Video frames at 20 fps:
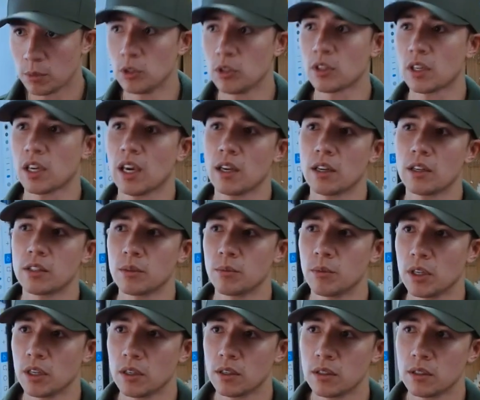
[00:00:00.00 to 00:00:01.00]
communicated
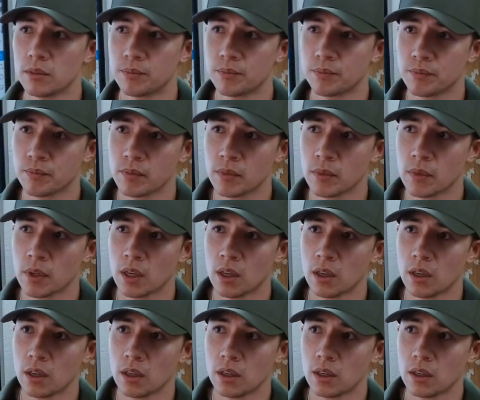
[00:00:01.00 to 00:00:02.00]
to me,
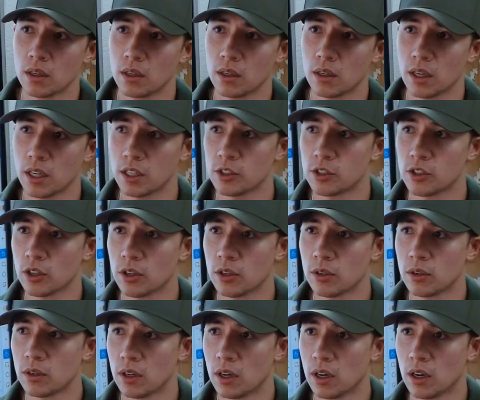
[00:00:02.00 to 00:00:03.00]
"Hey
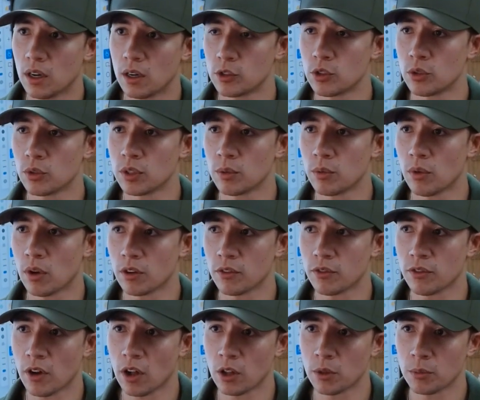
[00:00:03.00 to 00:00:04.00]
Joe, if you truly
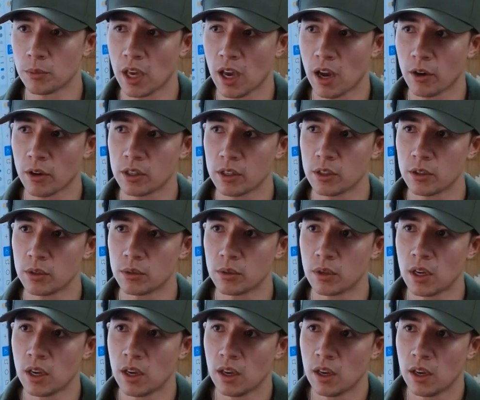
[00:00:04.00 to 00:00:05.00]
want to follow me, how can
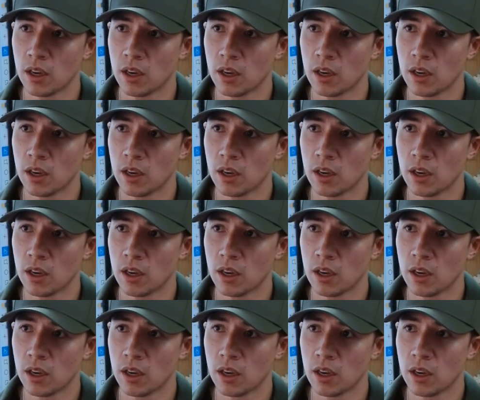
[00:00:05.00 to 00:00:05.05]
you